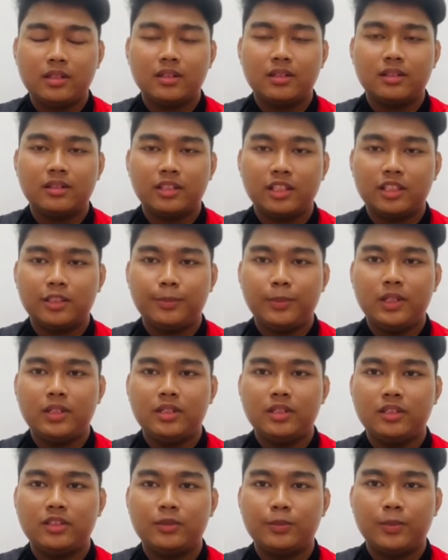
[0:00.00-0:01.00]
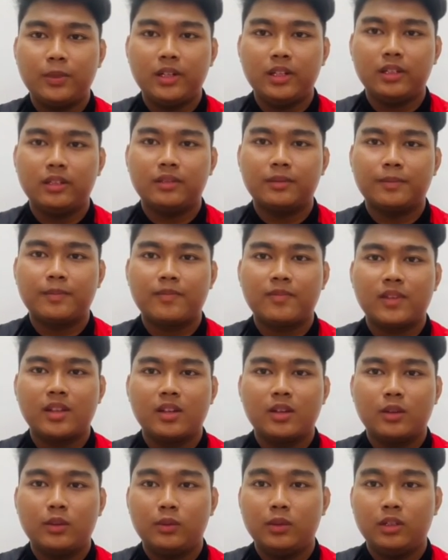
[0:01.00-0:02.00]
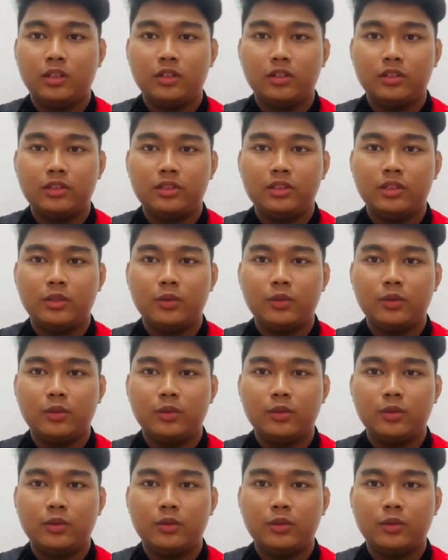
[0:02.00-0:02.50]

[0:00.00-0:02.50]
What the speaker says: suspension spring will cause the